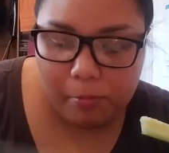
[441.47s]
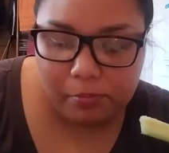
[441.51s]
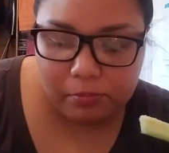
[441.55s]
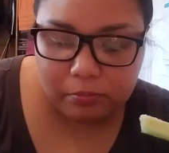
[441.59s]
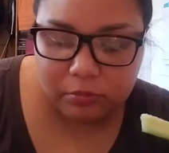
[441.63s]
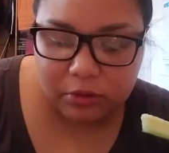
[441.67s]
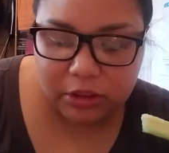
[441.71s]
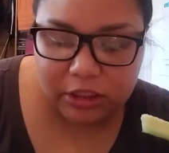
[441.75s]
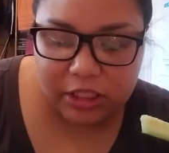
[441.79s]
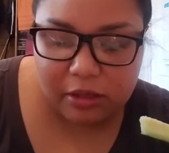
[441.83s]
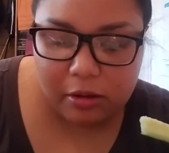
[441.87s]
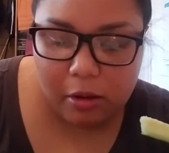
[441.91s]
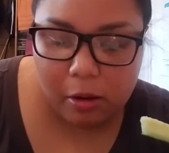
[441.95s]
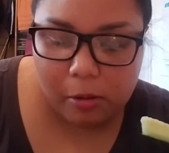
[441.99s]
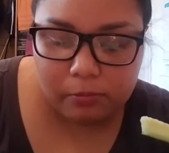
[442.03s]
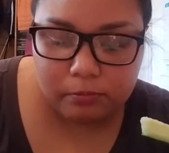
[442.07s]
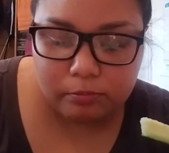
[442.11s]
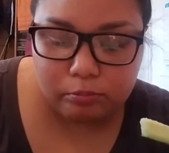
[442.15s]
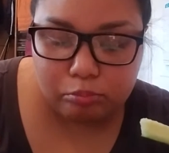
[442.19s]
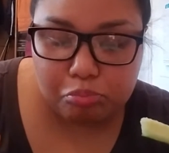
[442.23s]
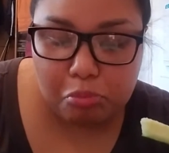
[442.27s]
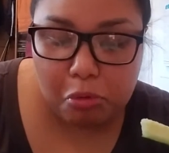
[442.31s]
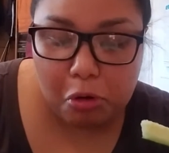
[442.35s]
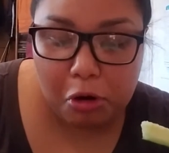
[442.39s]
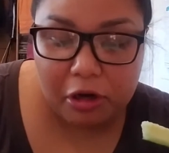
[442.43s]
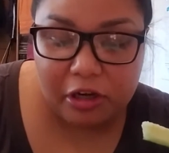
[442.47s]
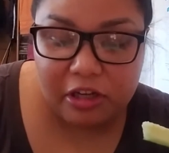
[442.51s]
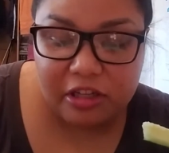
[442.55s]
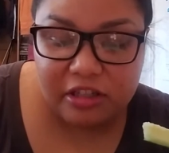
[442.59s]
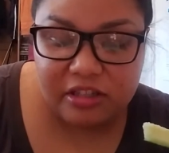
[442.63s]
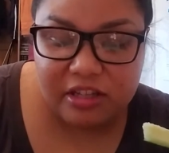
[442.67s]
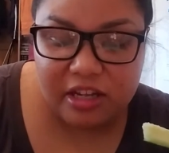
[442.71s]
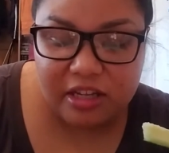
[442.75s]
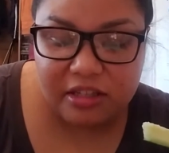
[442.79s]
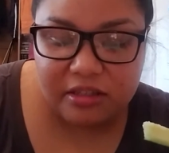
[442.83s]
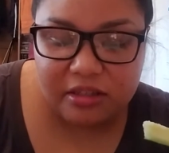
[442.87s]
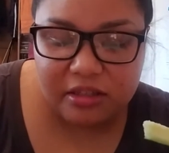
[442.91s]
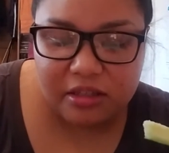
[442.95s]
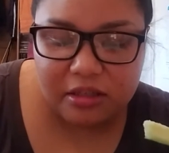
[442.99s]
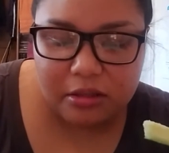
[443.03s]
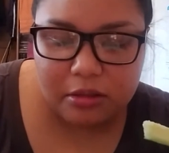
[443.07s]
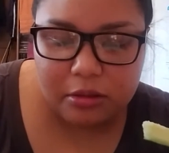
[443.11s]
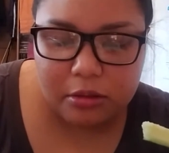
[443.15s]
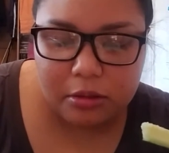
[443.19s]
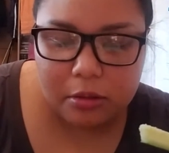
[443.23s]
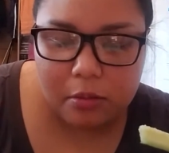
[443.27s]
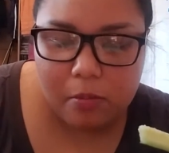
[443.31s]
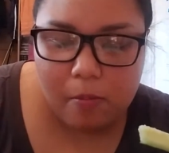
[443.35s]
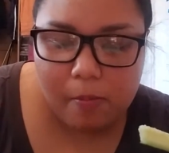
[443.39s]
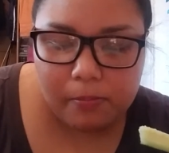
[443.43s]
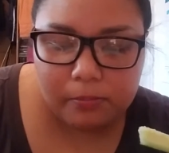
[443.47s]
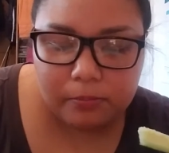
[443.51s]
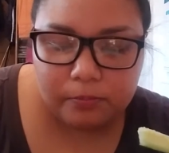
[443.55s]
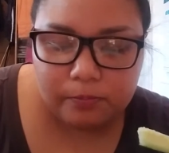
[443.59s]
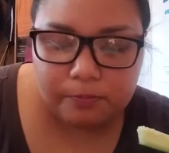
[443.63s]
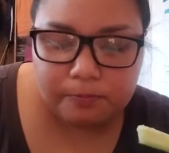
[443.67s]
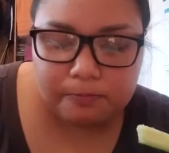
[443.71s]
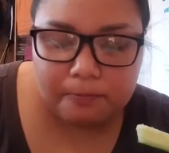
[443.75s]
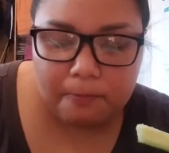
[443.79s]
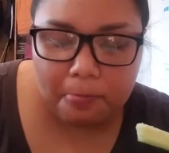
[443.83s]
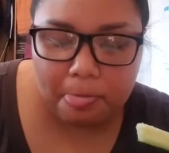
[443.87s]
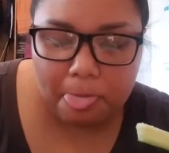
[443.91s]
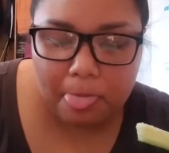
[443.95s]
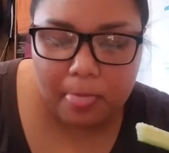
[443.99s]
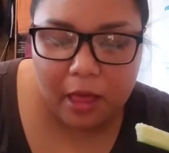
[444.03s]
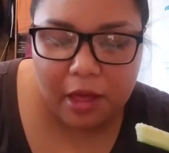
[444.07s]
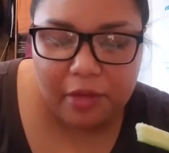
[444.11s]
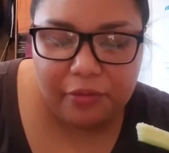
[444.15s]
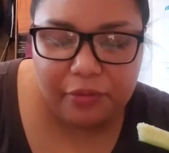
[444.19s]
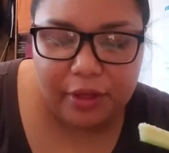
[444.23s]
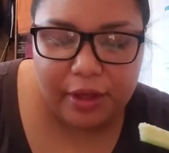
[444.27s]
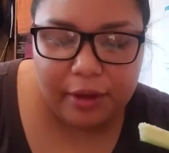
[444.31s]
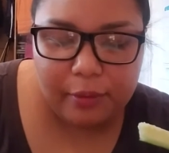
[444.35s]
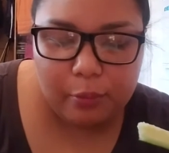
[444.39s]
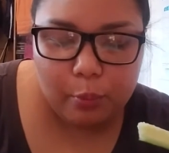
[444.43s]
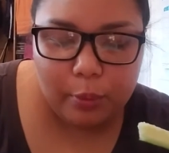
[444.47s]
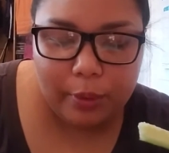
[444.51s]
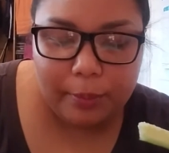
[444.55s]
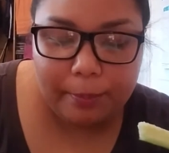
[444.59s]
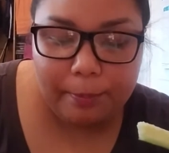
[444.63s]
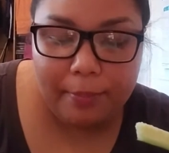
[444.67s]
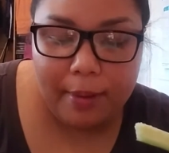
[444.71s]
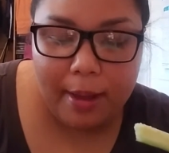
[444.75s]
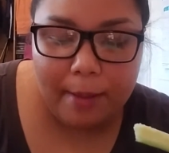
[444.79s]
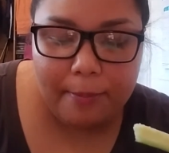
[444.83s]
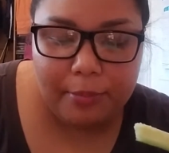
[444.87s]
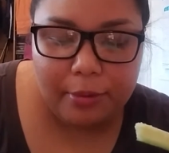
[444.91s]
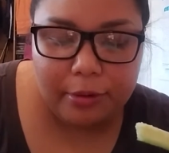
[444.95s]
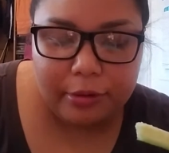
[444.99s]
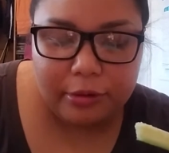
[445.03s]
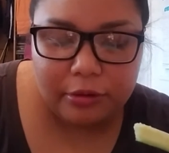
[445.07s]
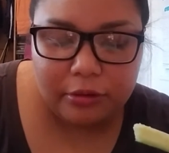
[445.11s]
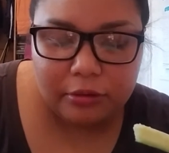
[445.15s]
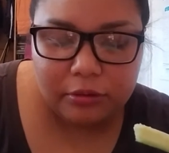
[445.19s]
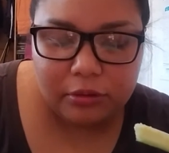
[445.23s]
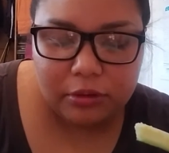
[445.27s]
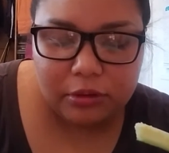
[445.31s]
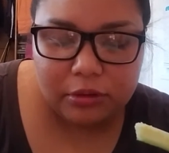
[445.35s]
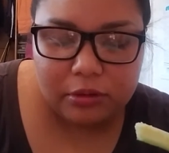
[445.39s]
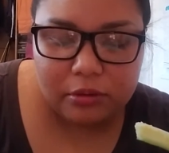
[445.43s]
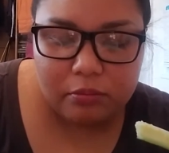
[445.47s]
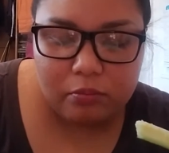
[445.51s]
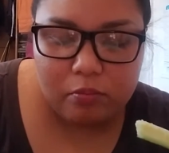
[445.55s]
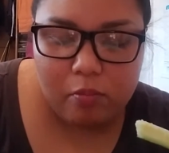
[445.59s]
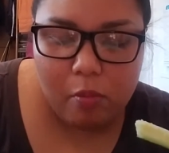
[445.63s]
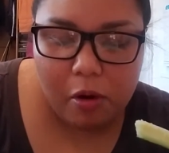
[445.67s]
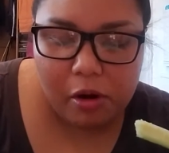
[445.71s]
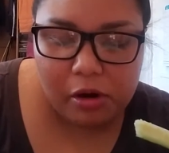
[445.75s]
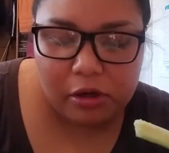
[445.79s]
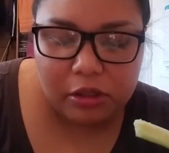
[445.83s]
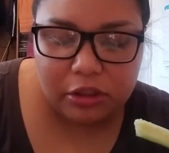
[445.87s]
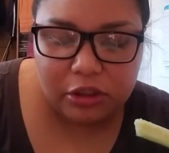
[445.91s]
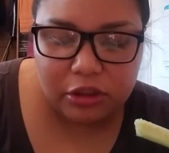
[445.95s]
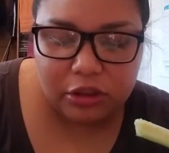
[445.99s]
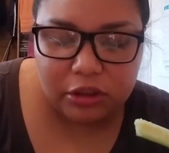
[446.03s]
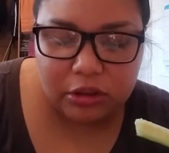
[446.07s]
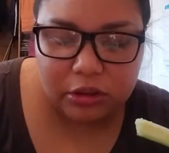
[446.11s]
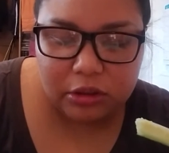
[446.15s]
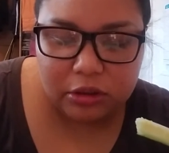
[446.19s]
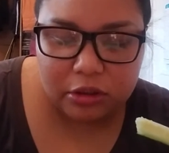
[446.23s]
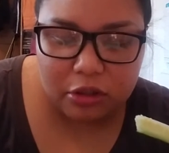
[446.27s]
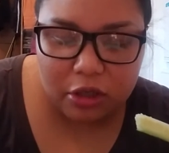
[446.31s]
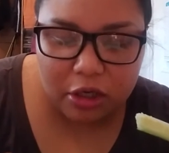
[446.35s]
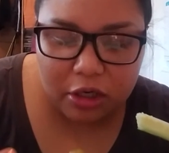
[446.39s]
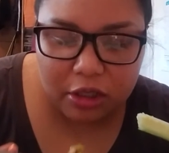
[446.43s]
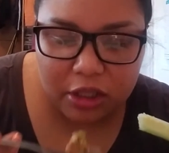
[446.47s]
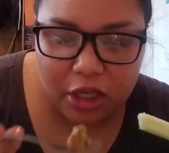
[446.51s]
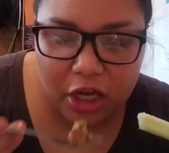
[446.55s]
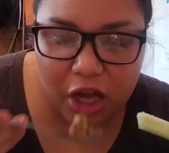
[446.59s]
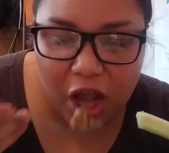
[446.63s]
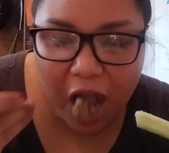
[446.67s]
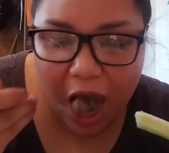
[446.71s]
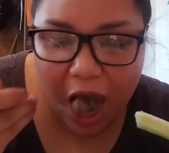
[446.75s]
Like pork intestines, and then with peppers, onion, and garlic.